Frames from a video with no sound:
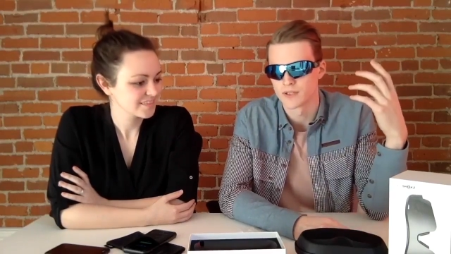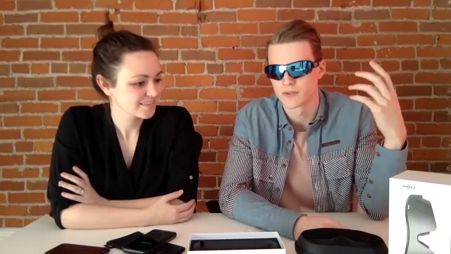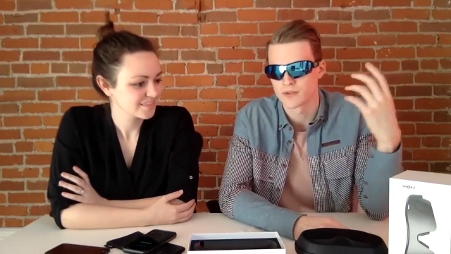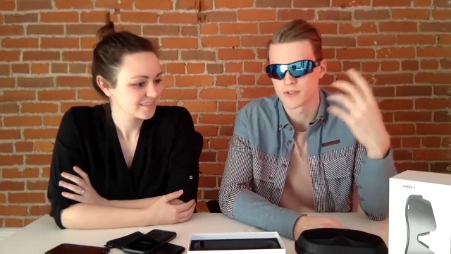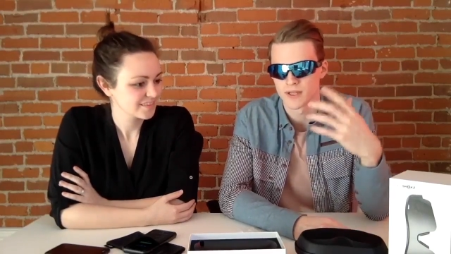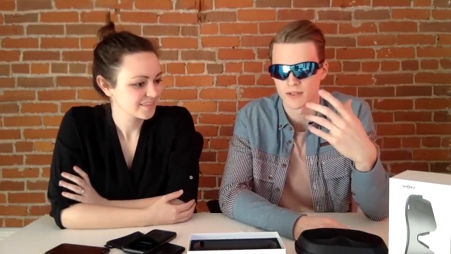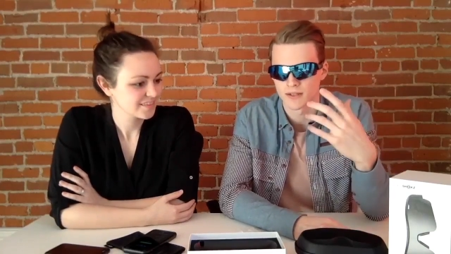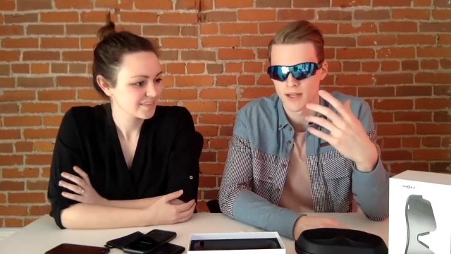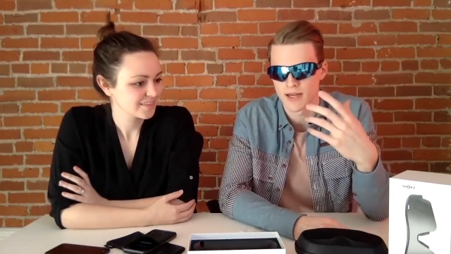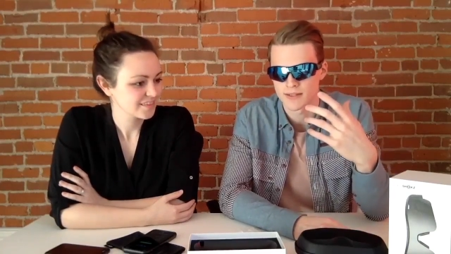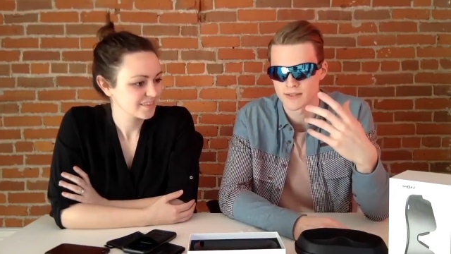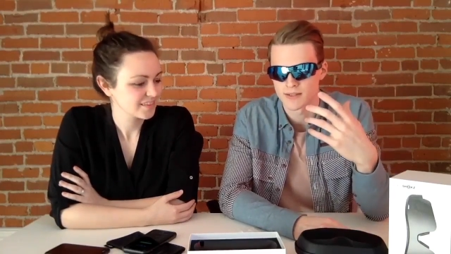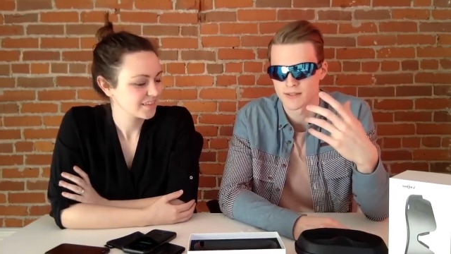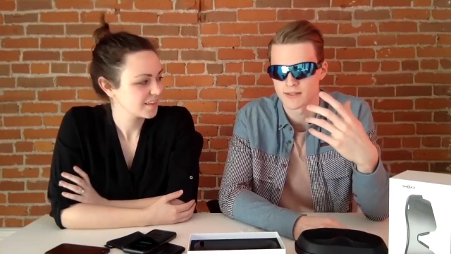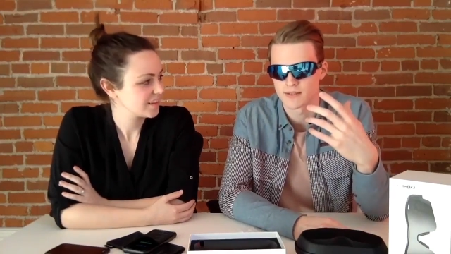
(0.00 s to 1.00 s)

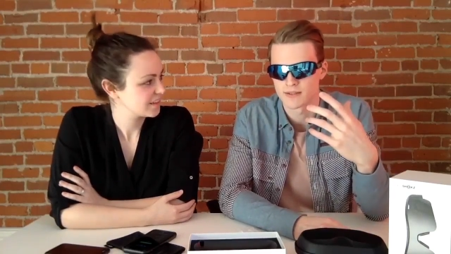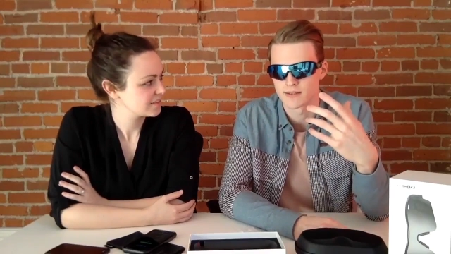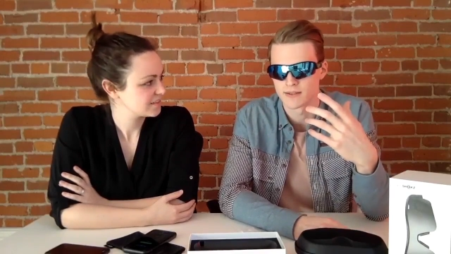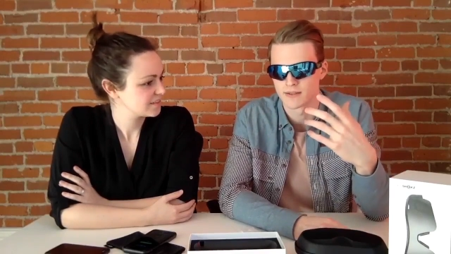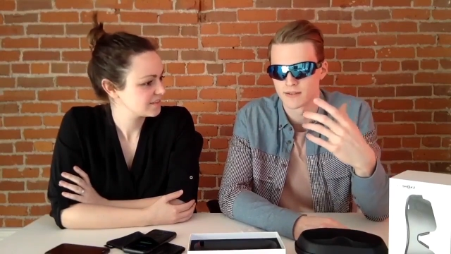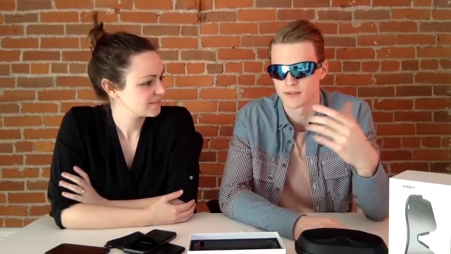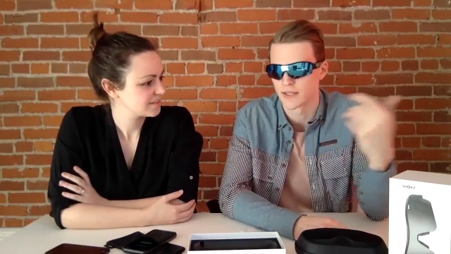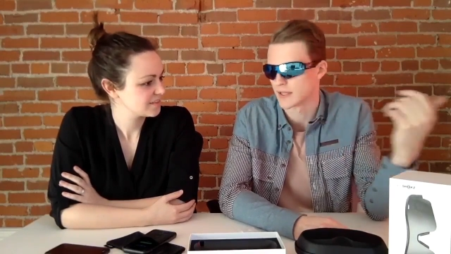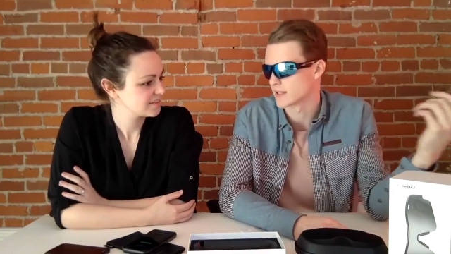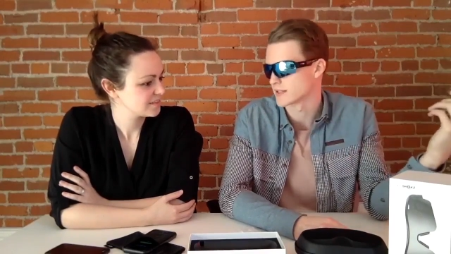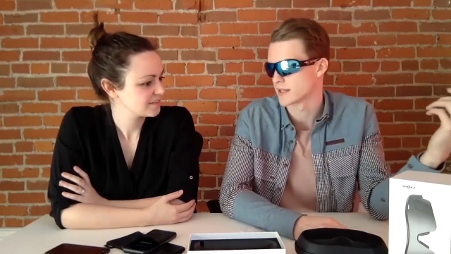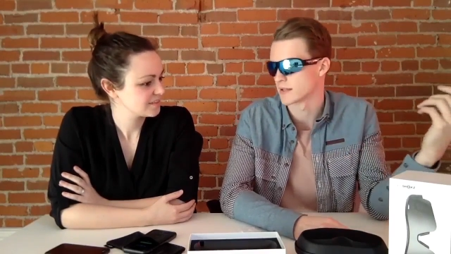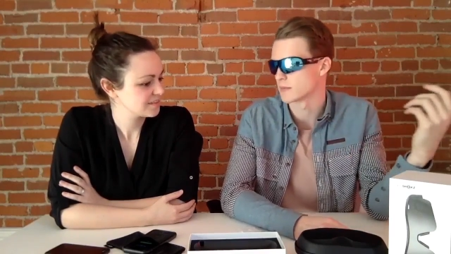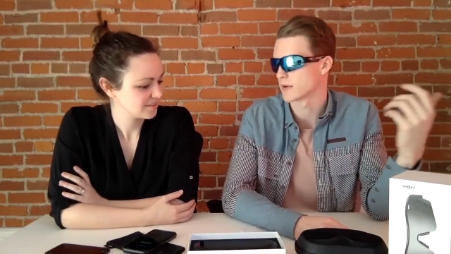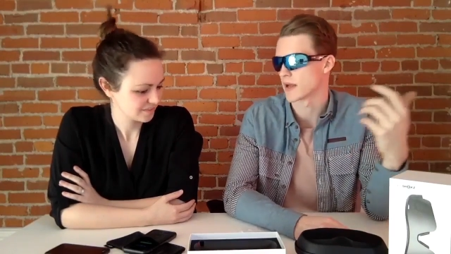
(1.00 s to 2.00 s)
Speaker 1: sunglasses,
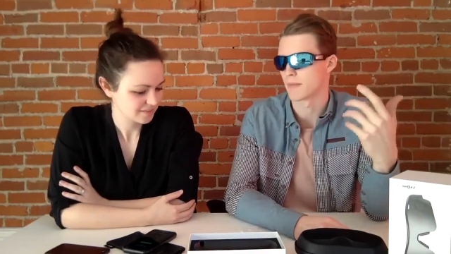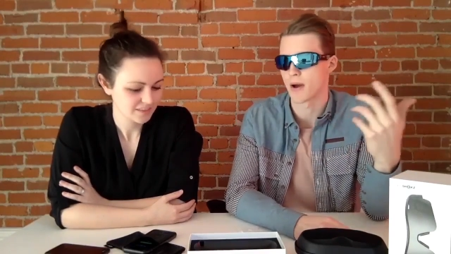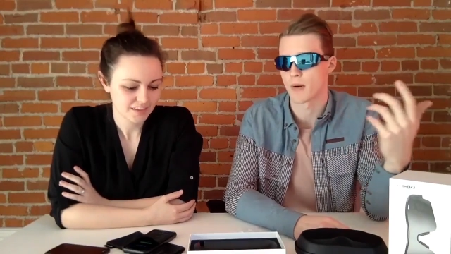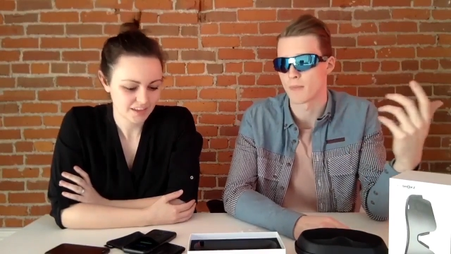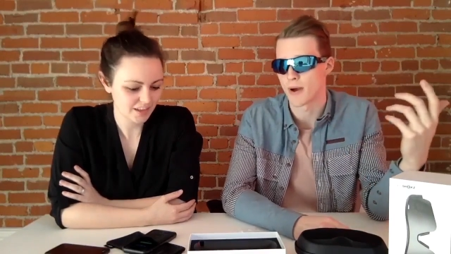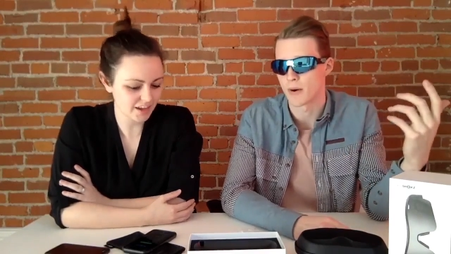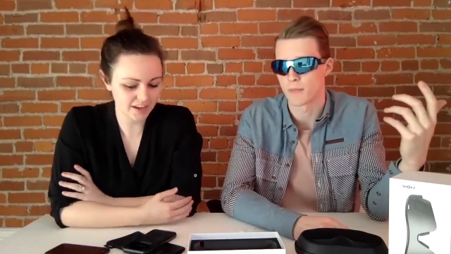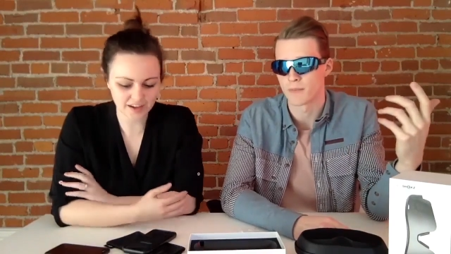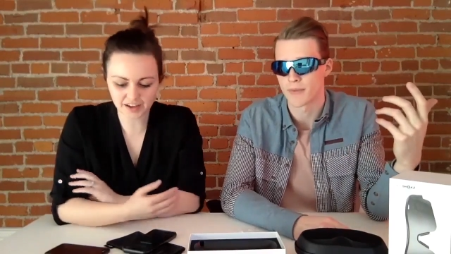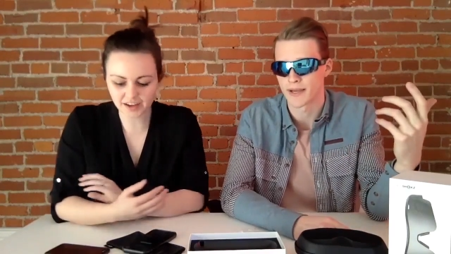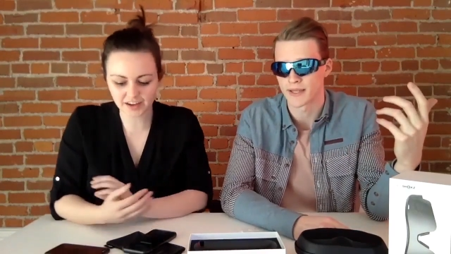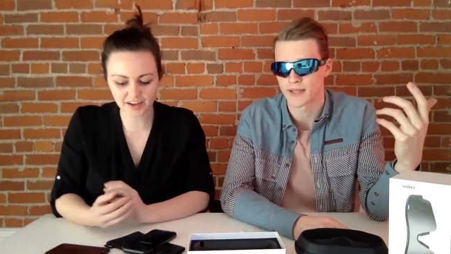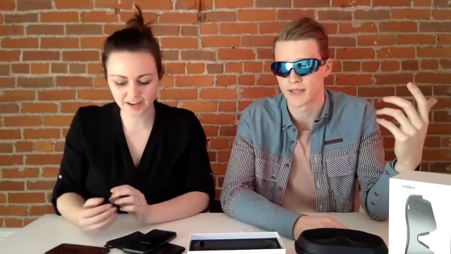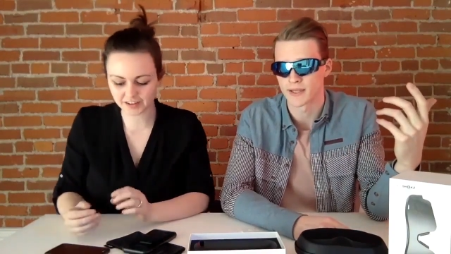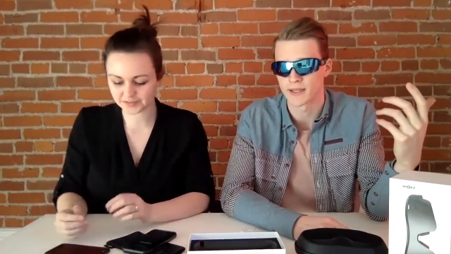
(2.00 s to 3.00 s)
like I said, when I'm out
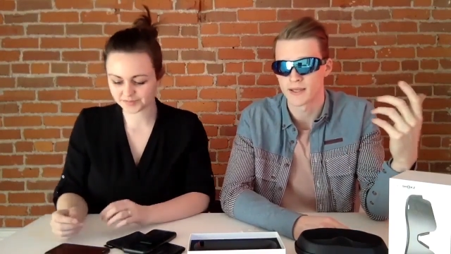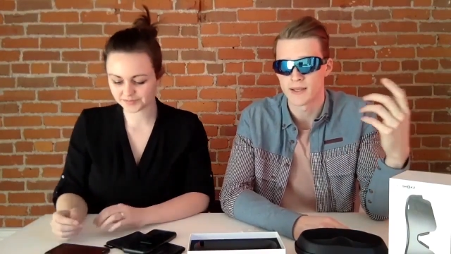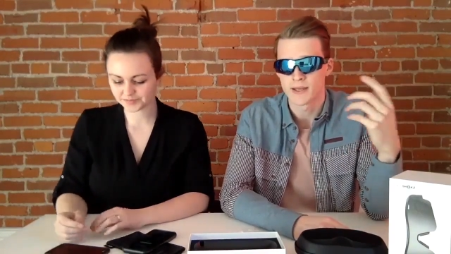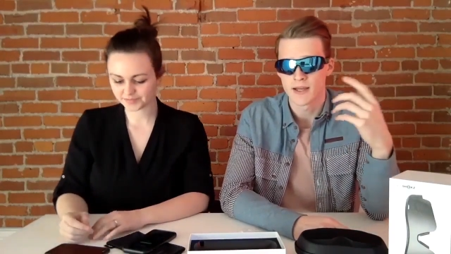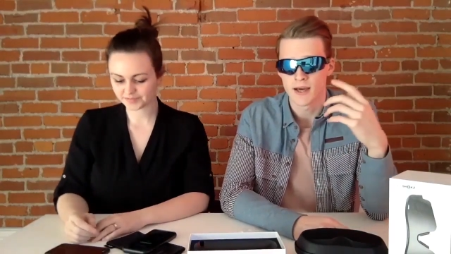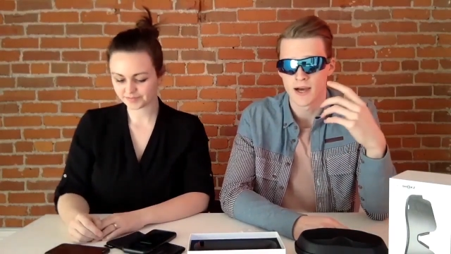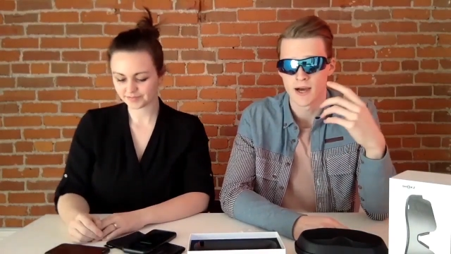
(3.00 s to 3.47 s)
mountain biking,